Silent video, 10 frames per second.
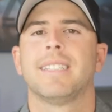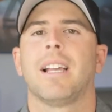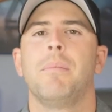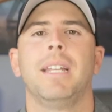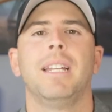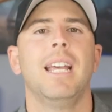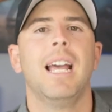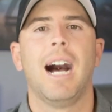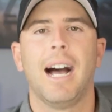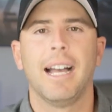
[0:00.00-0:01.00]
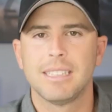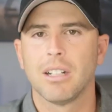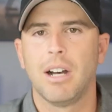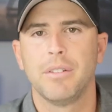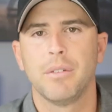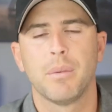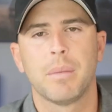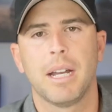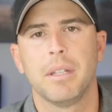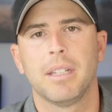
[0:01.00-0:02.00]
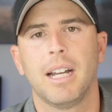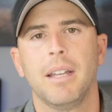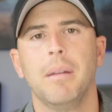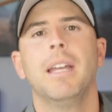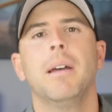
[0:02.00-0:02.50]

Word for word: I mean, I still have it from time to time.